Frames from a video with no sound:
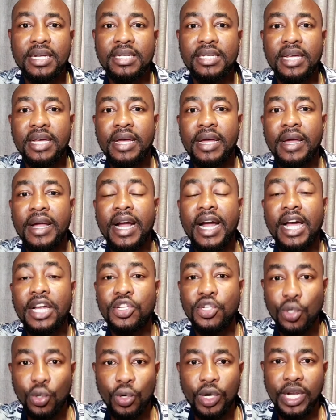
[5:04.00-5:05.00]
at
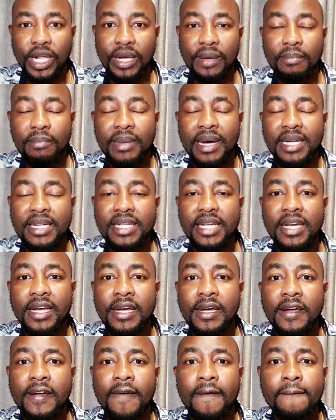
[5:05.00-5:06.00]
Katulie, but
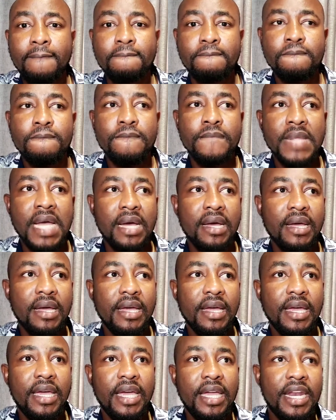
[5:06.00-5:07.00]

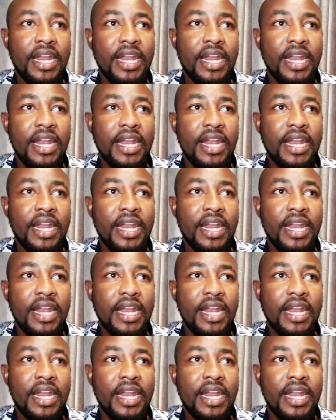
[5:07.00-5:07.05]
he